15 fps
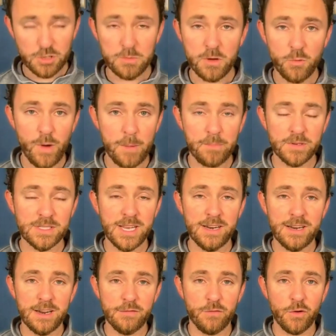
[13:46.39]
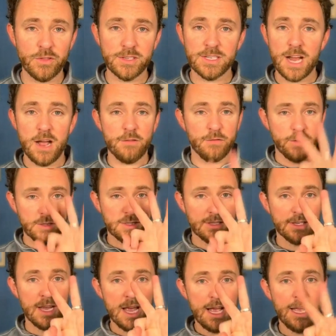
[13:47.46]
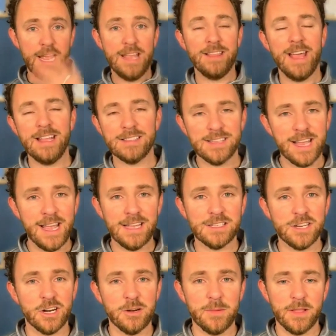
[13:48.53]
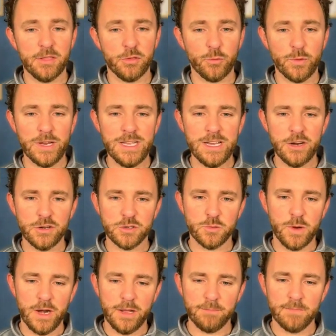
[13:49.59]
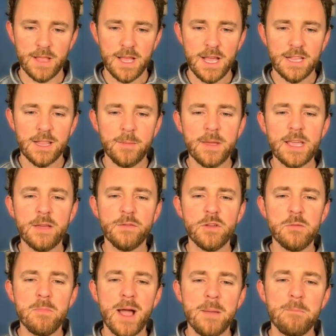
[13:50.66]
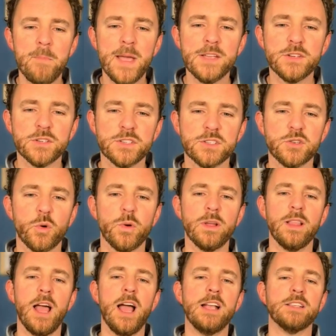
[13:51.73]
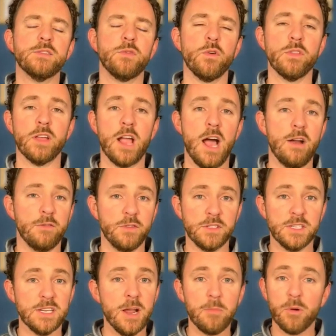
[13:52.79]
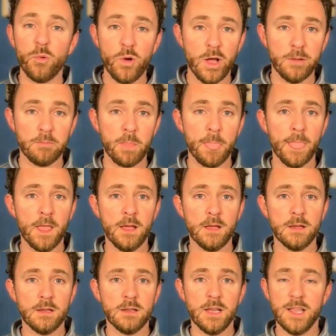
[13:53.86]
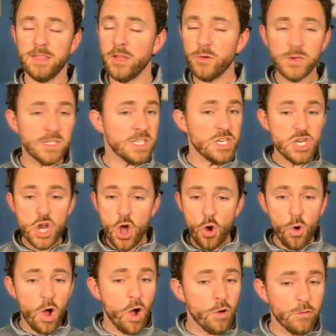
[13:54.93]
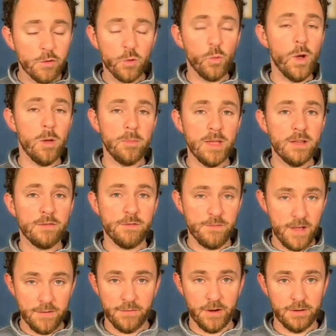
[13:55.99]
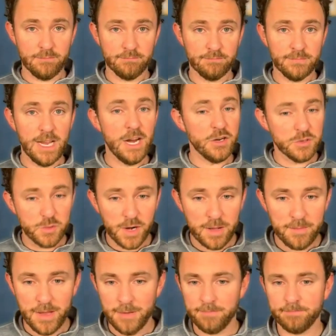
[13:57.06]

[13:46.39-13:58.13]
representative for this conference in the NCAA tournament 3 years running. Let me give you my major storylines for the conference. Number 1, there is no overwhelming favorite. Here's what I mean.